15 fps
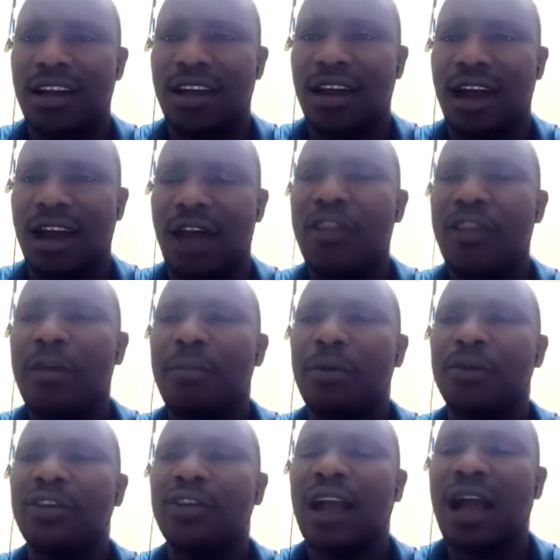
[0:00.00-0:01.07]
I think the pros
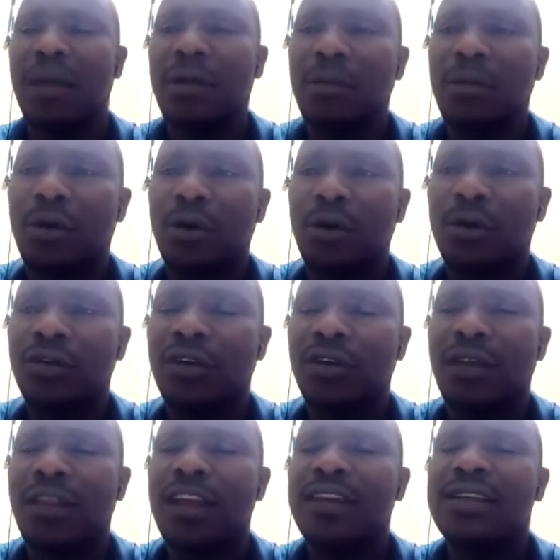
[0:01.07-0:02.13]
are coming because
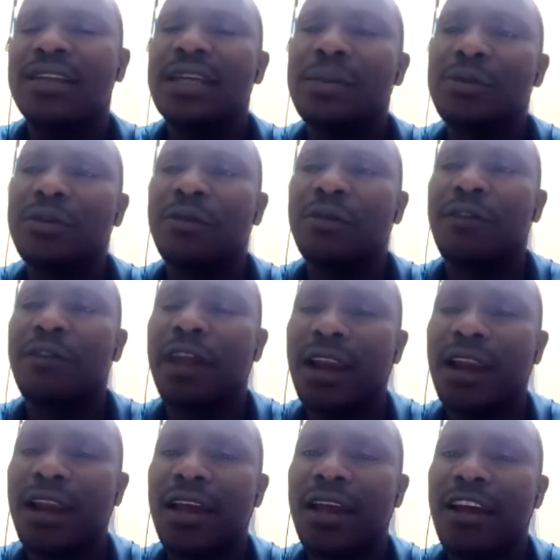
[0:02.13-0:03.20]
the teams feel
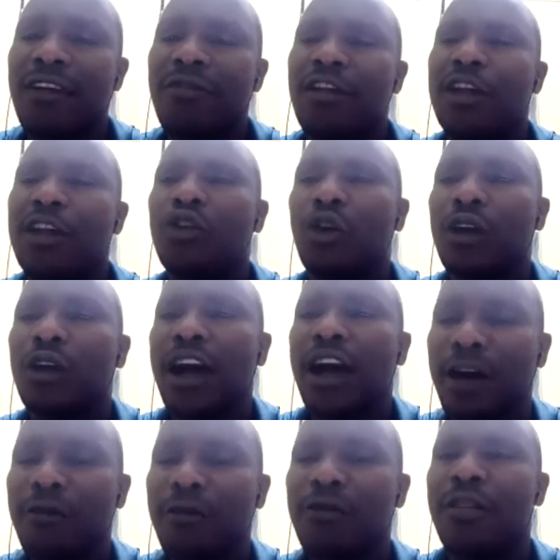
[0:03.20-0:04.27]
they don't
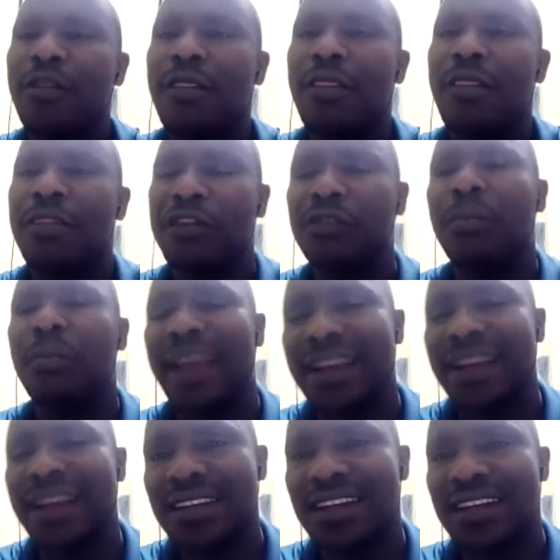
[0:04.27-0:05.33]
have these
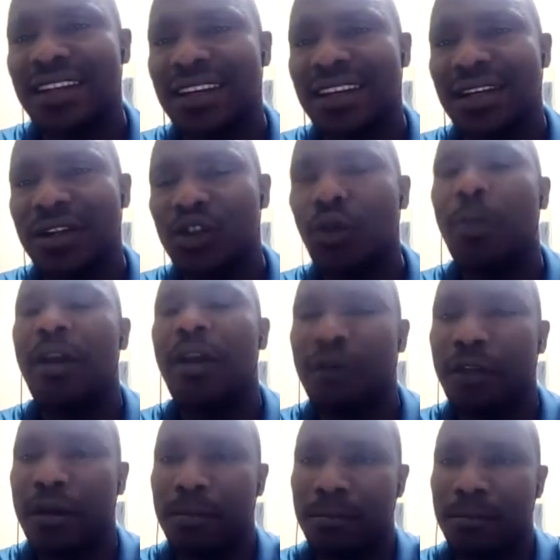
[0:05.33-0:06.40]
players to play for them.